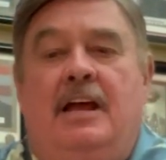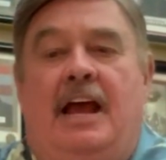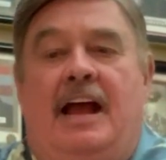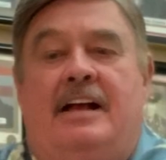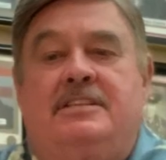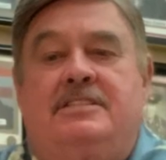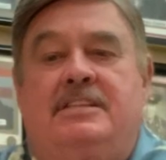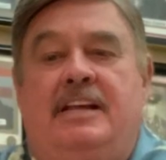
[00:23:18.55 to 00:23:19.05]

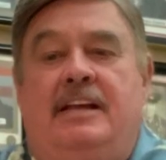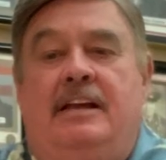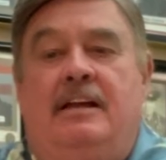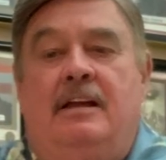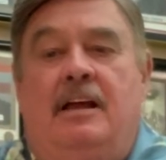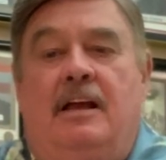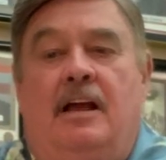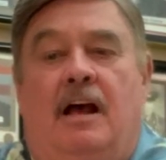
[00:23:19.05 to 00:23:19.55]
as the
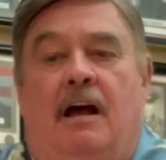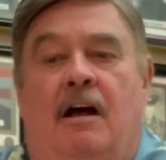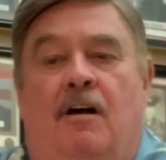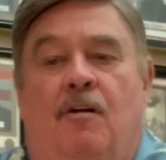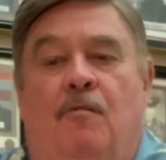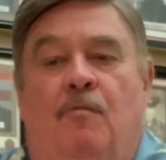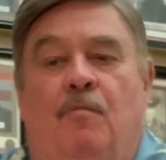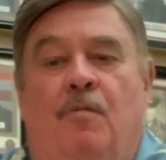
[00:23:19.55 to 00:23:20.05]

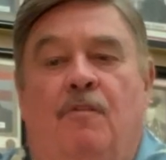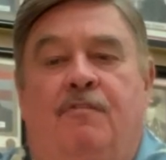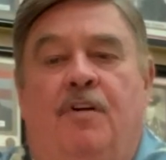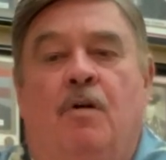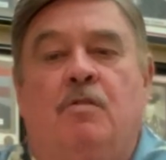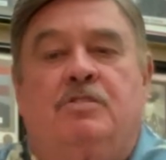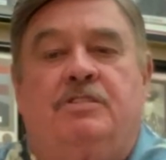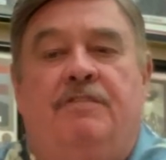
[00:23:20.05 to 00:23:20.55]
uh,
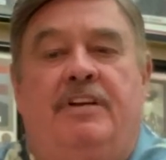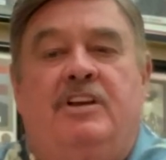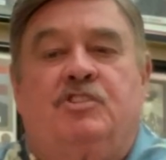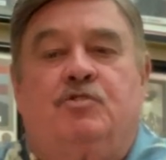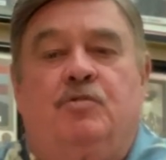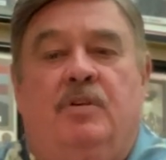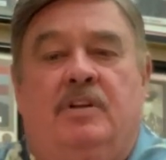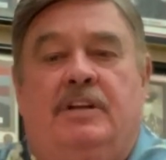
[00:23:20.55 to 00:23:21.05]
folks of
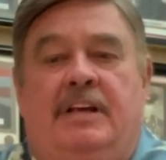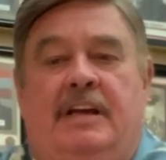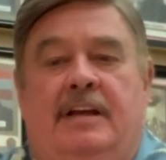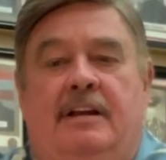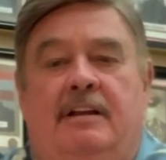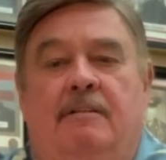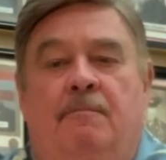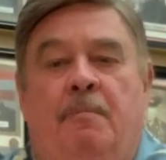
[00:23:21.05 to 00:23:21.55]
Israel
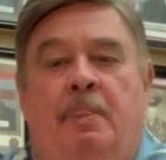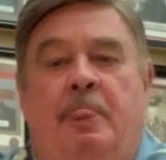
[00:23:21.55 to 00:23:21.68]
did,